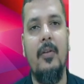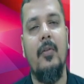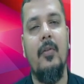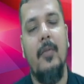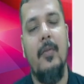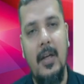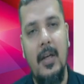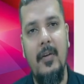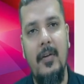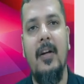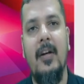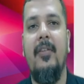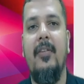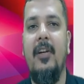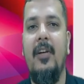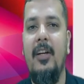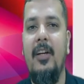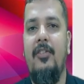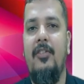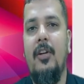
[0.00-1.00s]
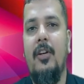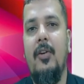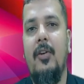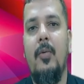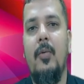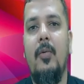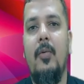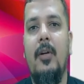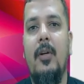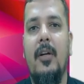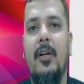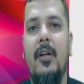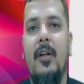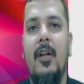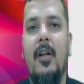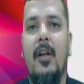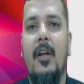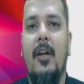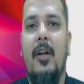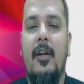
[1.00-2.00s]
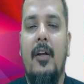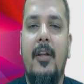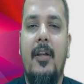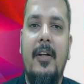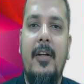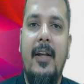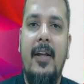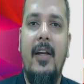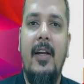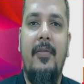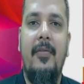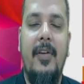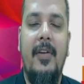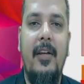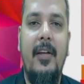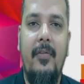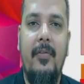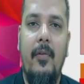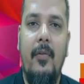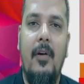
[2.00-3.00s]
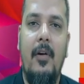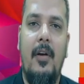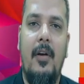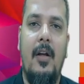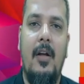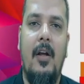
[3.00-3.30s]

So whenever it is rescheduled, the ticket fees for